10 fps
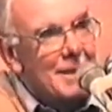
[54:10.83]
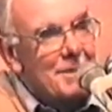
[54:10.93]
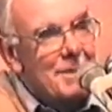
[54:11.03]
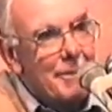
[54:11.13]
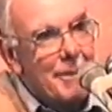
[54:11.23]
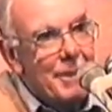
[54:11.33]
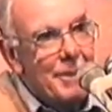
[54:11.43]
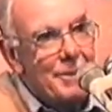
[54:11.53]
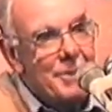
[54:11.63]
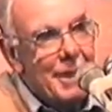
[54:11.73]
So we went on
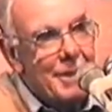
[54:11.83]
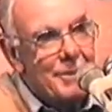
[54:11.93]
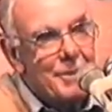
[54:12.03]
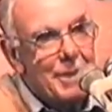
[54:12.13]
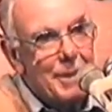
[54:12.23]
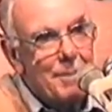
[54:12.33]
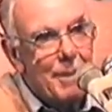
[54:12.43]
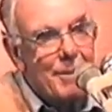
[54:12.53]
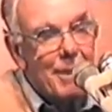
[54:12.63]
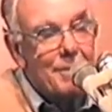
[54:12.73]
this thing to see this
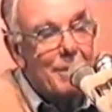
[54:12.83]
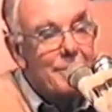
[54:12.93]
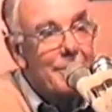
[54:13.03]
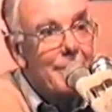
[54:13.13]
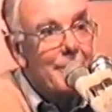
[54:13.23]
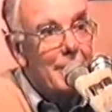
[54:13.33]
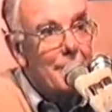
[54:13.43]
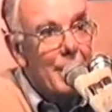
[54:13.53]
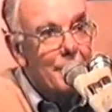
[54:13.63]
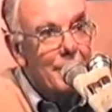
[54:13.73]
bloke off, and it was very, very
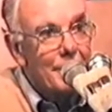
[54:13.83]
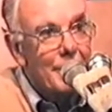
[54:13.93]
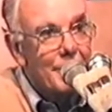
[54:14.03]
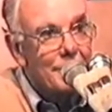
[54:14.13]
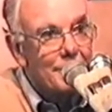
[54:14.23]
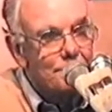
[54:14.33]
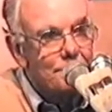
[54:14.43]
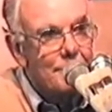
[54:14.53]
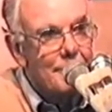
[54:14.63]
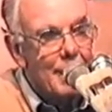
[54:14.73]
bad weather, actually.
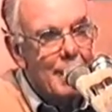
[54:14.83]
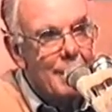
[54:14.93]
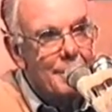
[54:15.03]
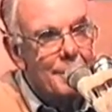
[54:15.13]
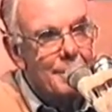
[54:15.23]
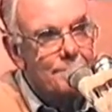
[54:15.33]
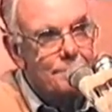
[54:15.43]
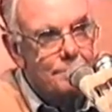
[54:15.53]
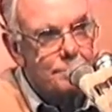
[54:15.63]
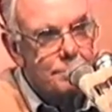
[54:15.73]
And
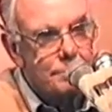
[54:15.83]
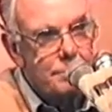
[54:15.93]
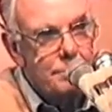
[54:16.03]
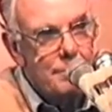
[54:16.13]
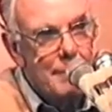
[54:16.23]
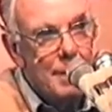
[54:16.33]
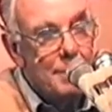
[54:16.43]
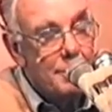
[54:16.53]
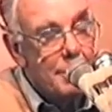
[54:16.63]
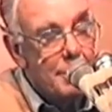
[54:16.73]

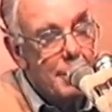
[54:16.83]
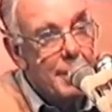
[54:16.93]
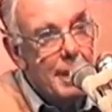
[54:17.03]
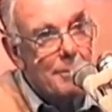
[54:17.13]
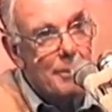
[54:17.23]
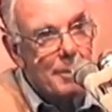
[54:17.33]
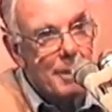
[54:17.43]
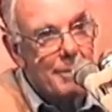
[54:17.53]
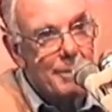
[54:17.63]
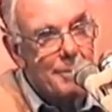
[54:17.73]
so they didn't have more than
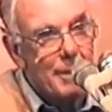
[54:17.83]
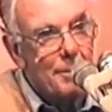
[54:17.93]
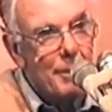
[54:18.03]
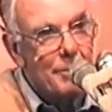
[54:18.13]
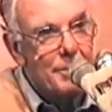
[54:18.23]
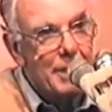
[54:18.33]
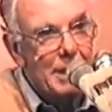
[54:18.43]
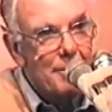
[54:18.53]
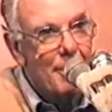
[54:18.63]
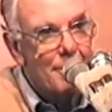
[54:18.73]
about 50 boats seeing
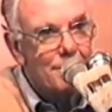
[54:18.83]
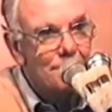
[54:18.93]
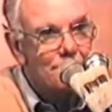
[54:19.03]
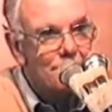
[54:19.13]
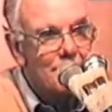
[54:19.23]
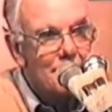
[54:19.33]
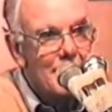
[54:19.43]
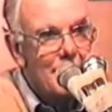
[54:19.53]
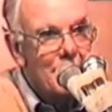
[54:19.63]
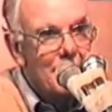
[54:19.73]
him off.
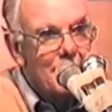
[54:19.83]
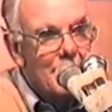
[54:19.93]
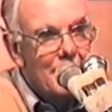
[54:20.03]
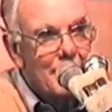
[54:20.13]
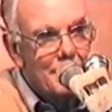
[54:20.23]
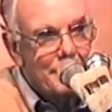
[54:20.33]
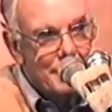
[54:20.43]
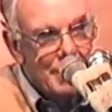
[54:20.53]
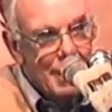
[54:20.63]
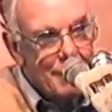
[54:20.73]
And so we
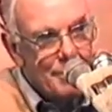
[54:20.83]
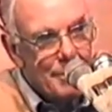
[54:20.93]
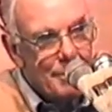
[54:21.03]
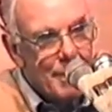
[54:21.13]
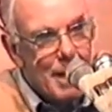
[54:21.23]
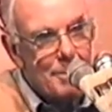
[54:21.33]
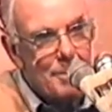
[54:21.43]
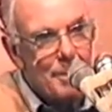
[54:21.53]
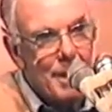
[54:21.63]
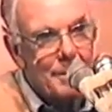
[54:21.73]
get up to the old harbour
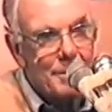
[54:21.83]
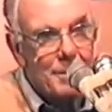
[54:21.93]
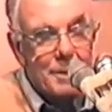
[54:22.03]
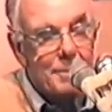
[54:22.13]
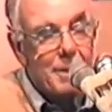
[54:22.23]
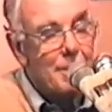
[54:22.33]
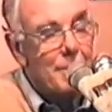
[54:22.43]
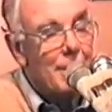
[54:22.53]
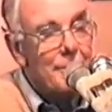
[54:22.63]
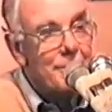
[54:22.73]
mouth, and incredible,
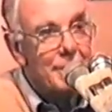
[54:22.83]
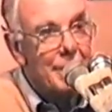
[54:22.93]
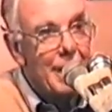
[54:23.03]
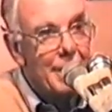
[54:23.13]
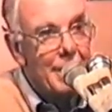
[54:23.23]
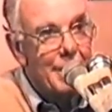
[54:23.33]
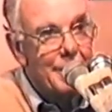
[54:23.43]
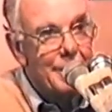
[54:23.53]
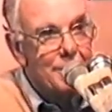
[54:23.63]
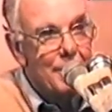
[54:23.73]
I must say, I ended out with
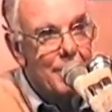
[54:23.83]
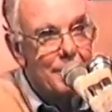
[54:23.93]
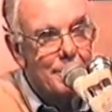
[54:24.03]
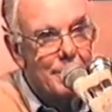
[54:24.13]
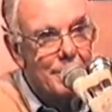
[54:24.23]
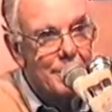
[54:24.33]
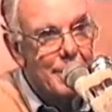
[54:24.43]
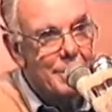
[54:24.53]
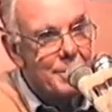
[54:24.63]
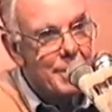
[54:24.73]
these blokes because he
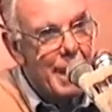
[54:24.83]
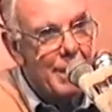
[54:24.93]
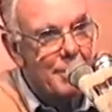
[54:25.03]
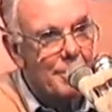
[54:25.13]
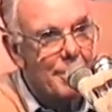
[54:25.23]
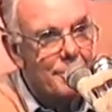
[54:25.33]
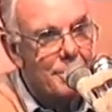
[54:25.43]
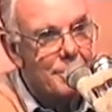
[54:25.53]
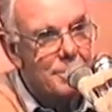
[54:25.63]
had to tack across. He